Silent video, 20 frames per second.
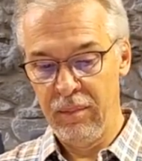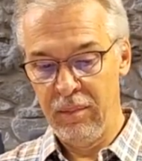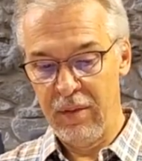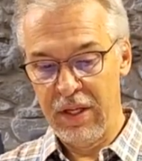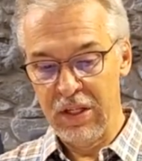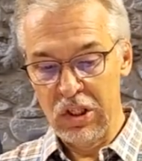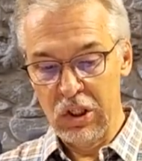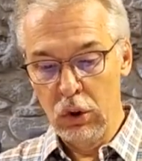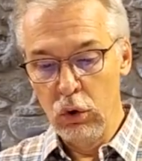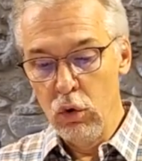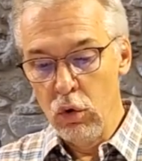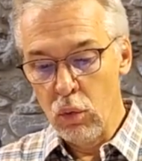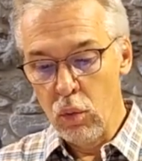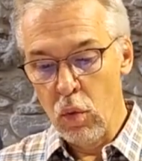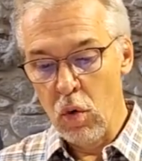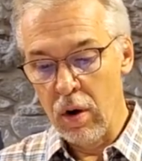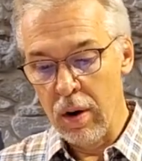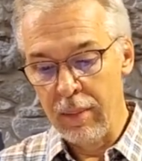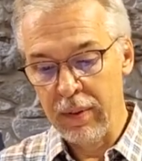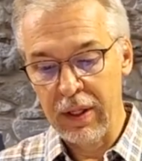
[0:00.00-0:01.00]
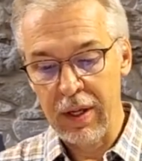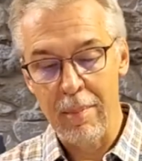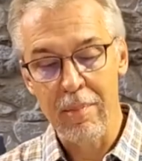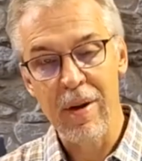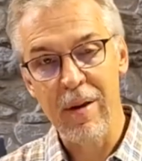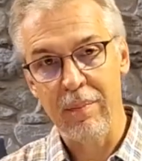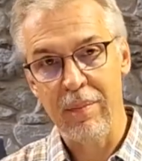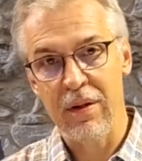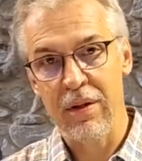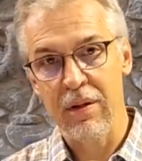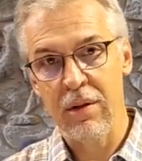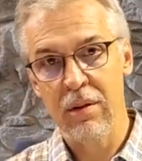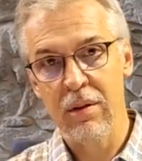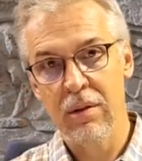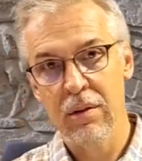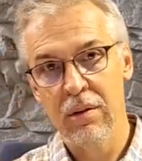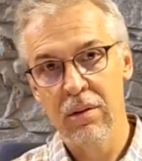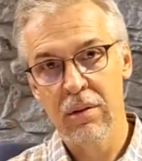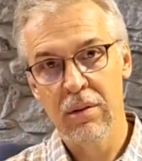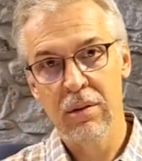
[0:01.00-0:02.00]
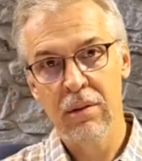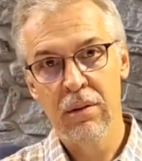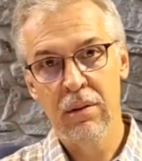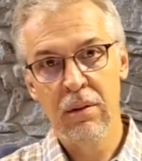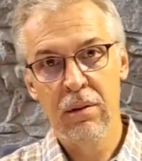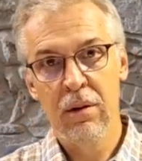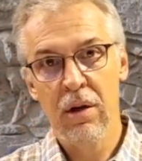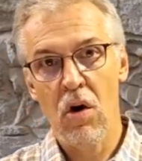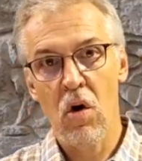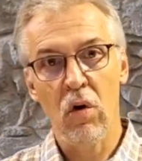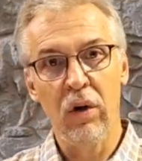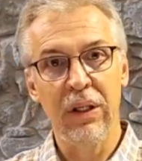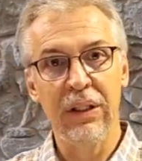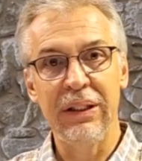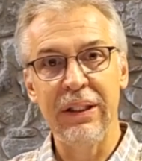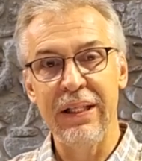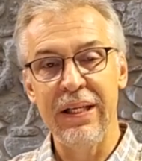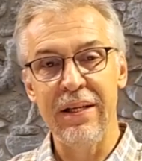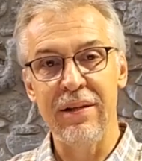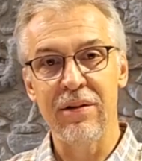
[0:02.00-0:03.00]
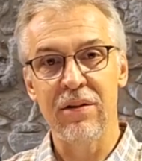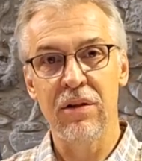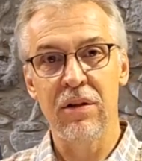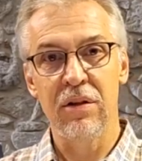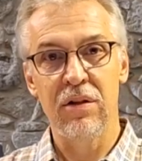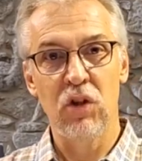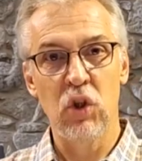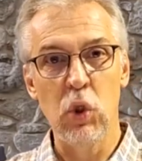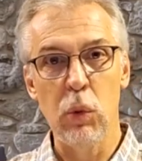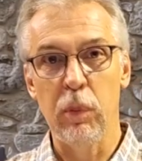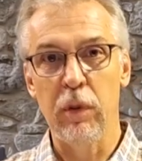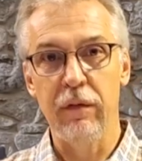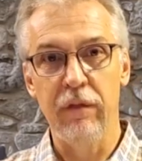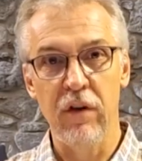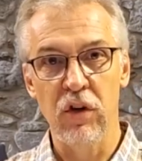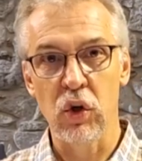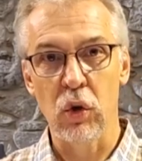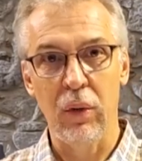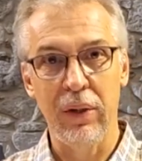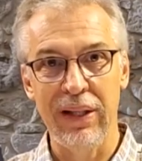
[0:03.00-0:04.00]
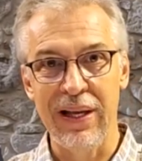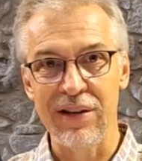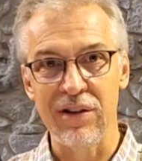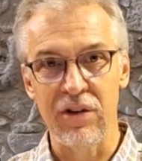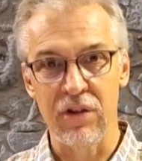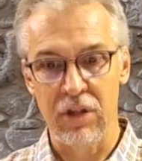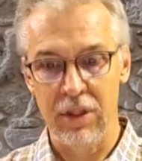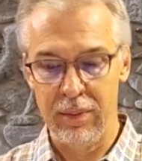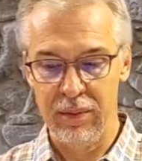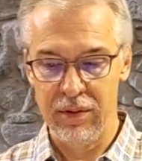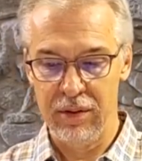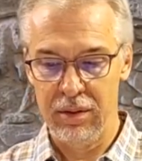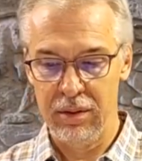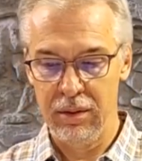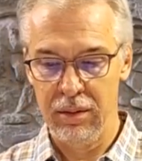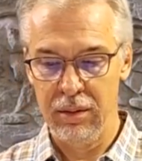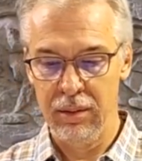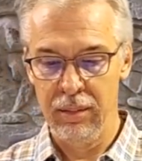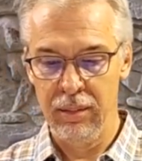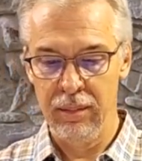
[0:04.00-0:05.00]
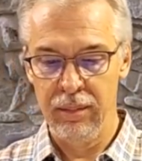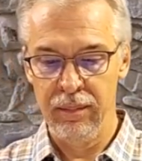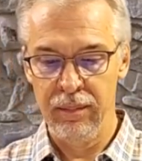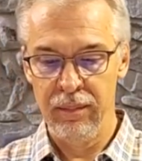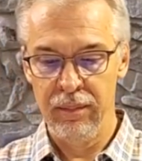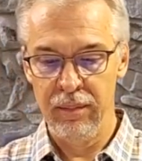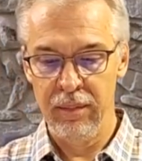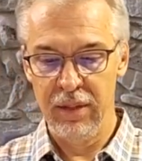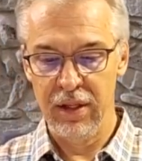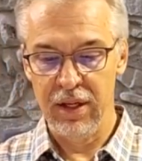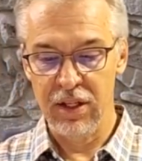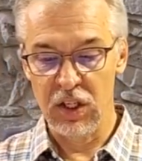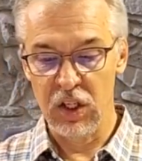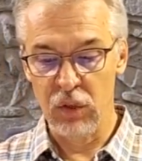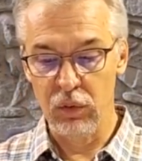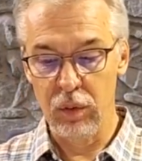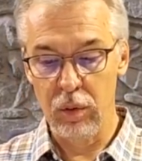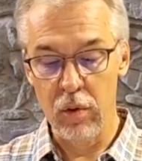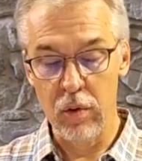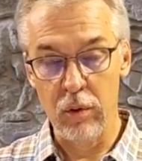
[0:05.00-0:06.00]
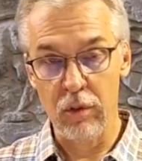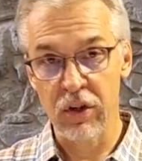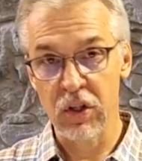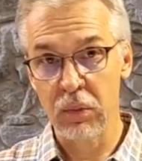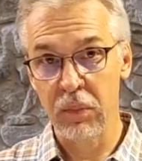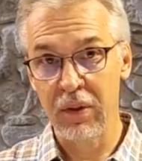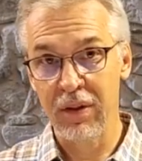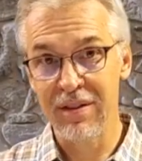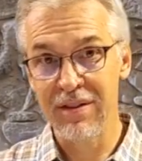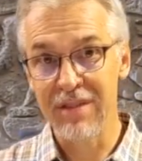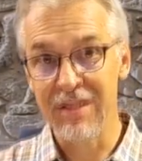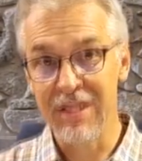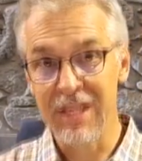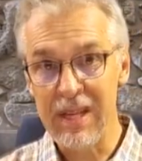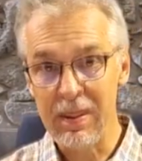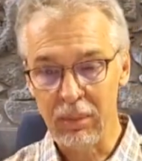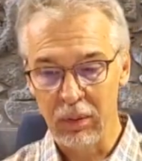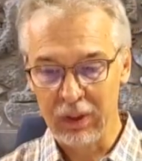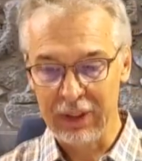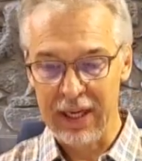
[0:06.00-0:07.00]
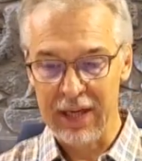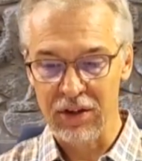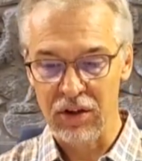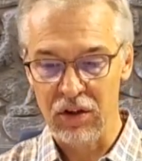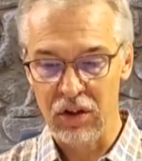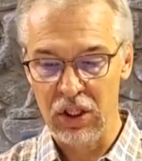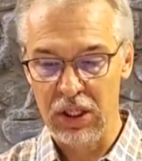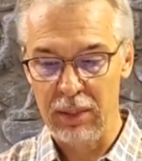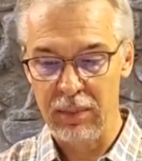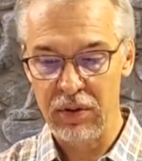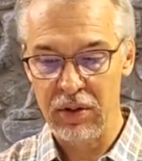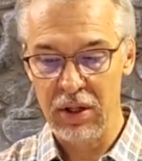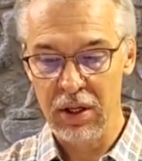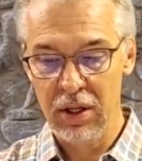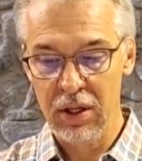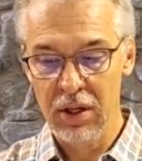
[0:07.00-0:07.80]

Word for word: Because lukewarm commitment only leads to superficial relationships. And since we want to experience deep relationships,